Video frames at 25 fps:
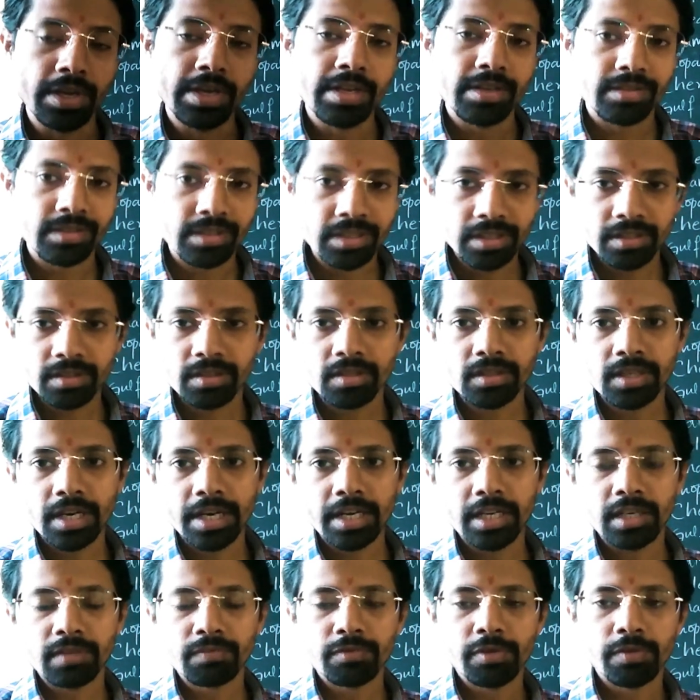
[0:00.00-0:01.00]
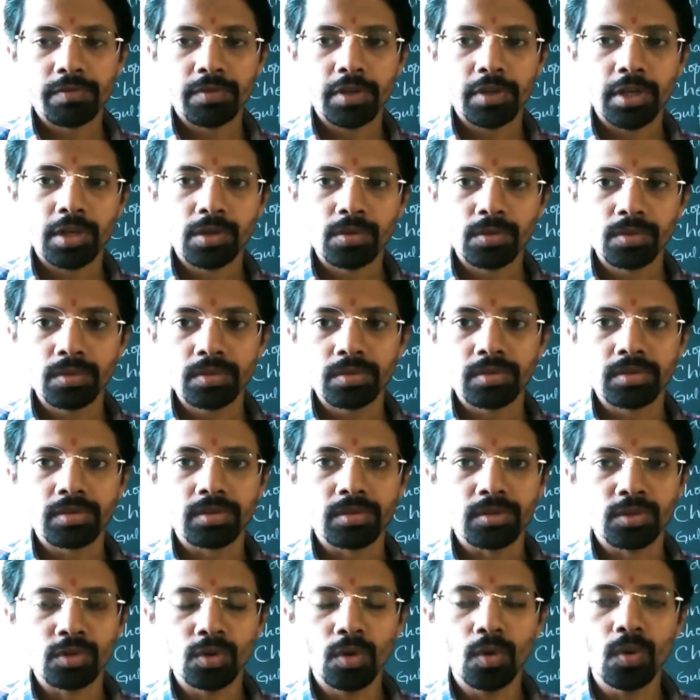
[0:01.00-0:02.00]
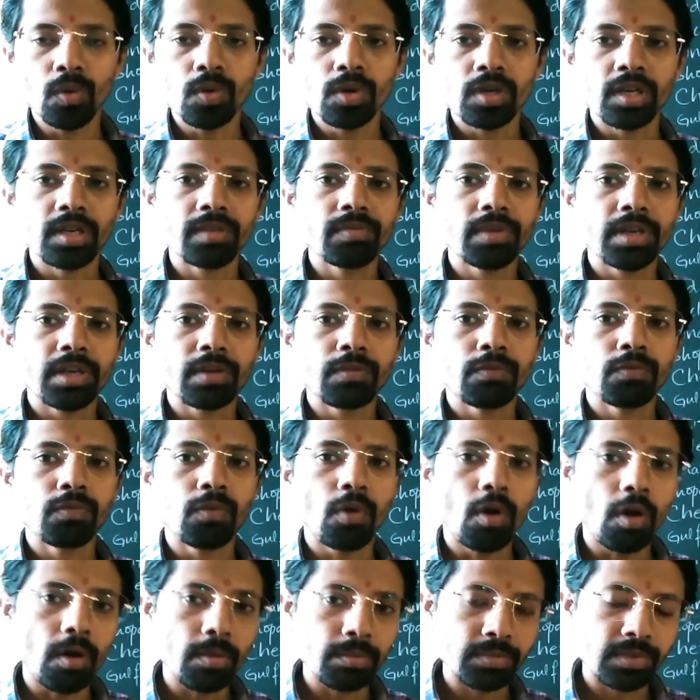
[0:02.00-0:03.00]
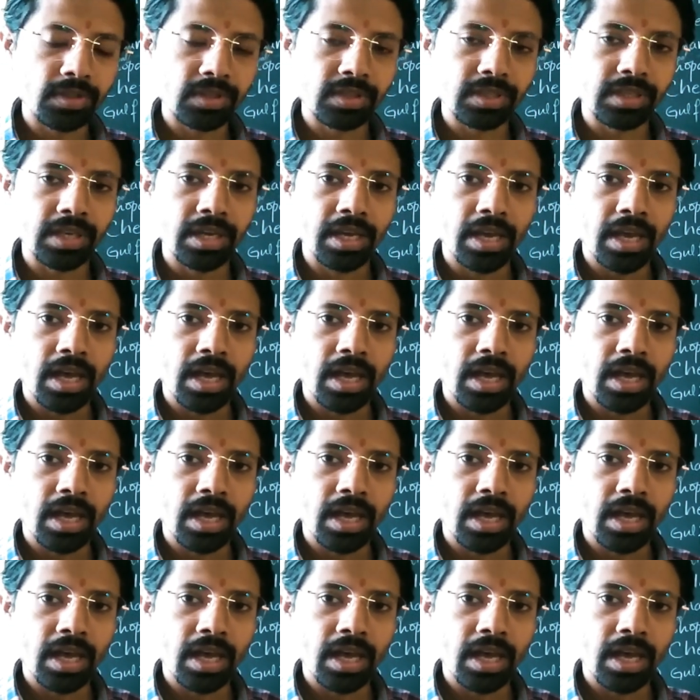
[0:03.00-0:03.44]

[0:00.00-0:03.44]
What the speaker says: Since 1952, no living forms